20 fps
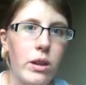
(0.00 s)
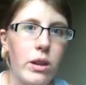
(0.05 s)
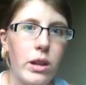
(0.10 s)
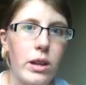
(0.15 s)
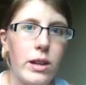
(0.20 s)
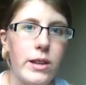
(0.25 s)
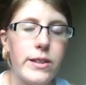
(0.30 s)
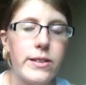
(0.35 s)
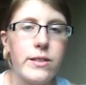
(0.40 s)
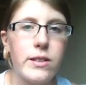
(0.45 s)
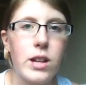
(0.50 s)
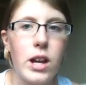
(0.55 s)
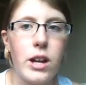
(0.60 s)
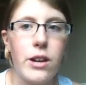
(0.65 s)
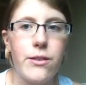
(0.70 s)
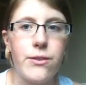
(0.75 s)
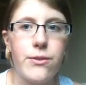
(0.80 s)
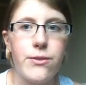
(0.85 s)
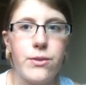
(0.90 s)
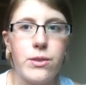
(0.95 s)
he's kind
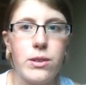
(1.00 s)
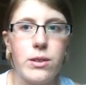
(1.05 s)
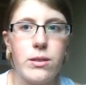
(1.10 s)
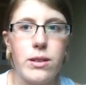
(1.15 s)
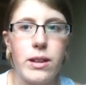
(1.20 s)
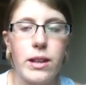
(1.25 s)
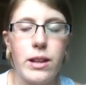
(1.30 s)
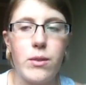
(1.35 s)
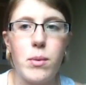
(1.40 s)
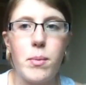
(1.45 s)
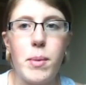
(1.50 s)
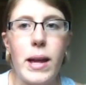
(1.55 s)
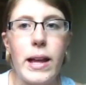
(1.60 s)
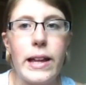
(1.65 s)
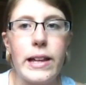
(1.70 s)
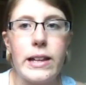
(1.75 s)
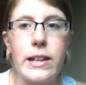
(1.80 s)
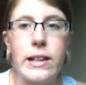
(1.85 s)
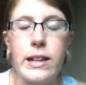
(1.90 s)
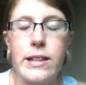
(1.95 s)
of like
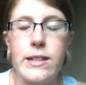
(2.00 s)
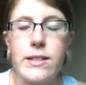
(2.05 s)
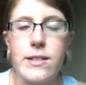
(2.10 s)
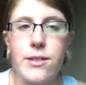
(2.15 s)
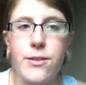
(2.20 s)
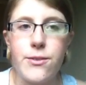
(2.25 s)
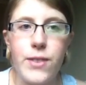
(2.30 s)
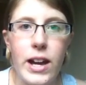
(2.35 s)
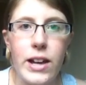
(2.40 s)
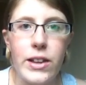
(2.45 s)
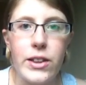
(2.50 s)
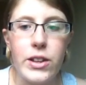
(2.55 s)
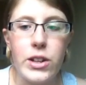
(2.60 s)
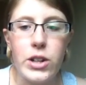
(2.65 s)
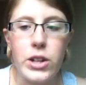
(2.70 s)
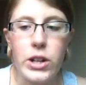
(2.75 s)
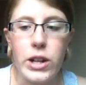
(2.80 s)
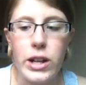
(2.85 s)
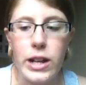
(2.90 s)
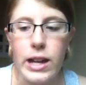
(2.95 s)
rebelling against the
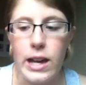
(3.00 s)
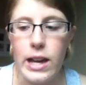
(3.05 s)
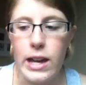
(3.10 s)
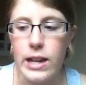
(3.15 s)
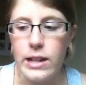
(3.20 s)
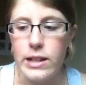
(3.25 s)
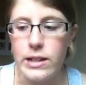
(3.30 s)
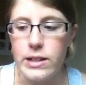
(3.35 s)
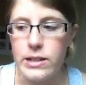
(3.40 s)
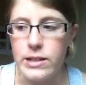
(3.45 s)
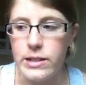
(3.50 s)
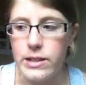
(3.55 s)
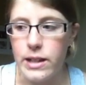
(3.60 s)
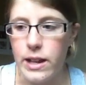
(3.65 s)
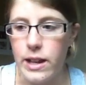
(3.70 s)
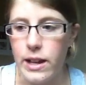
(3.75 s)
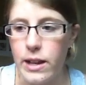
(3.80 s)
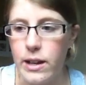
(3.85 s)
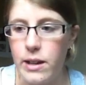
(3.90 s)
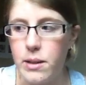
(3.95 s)
father, and
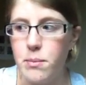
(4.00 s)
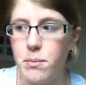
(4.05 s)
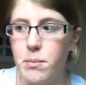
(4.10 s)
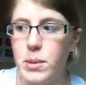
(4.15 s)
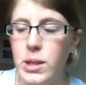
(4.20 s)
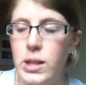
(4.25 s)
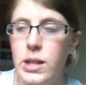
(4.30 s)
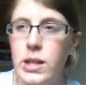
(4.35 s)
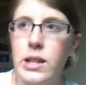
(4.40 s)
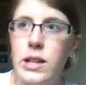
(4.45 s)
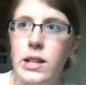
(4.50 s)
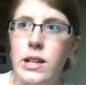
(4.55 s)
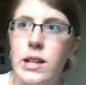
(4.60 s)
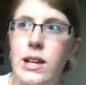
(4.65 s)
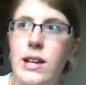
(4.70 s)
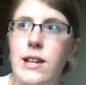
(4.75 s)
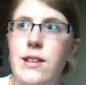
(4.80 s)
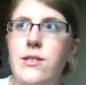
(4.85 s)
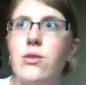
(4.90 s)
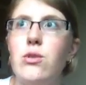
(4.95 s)

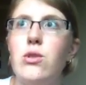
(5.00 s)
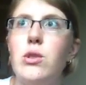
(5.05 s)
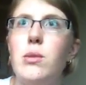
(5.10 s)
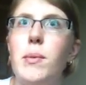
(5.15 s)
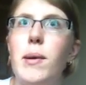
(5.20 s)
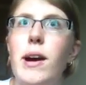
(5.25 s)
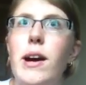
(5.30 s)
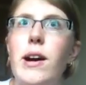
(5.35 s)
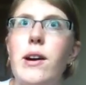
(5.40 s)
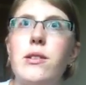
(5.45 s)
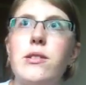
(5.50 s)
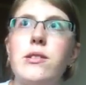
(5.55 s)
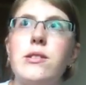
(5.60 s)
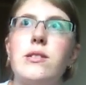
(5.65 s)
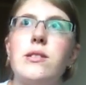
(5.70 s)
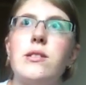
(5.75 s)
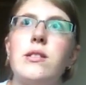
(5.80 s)
he's all about